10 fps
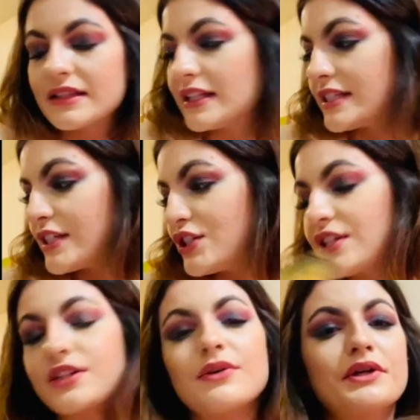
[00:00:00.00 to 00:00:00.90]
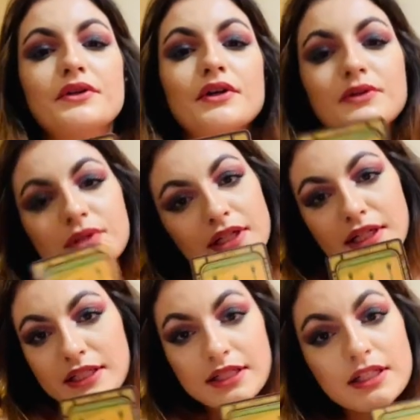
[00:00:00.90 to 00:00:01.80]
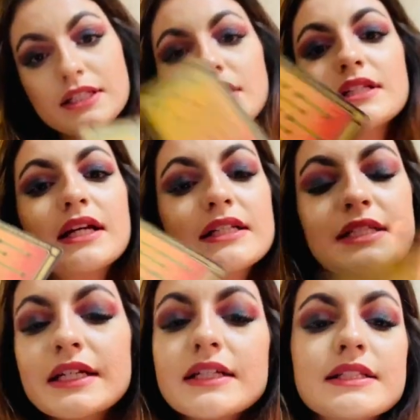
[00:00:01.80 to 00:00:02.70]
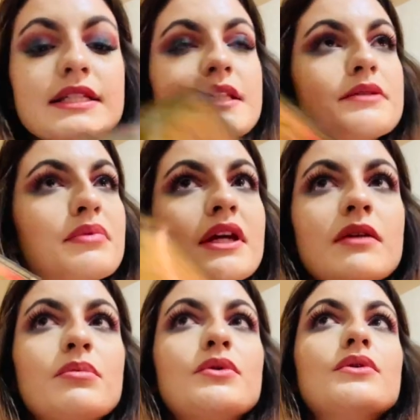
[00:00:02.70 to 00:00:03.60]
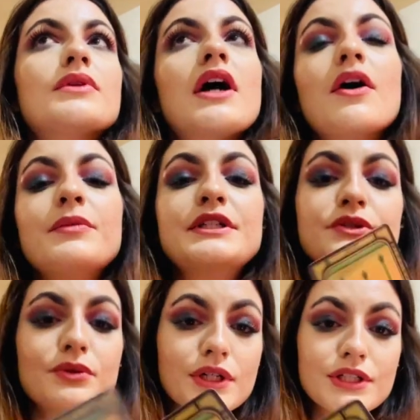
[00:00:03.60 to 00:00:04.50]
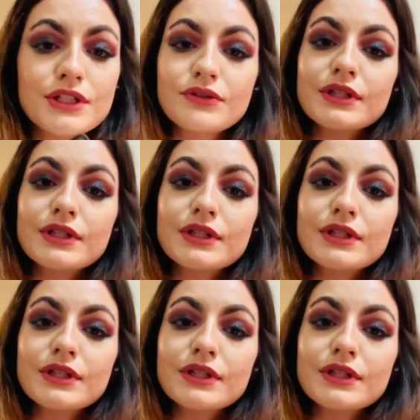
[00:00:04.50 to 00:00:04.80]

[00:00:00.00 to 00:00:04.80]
this is just going along with the Knights. This is ideas, this is people coming towards you.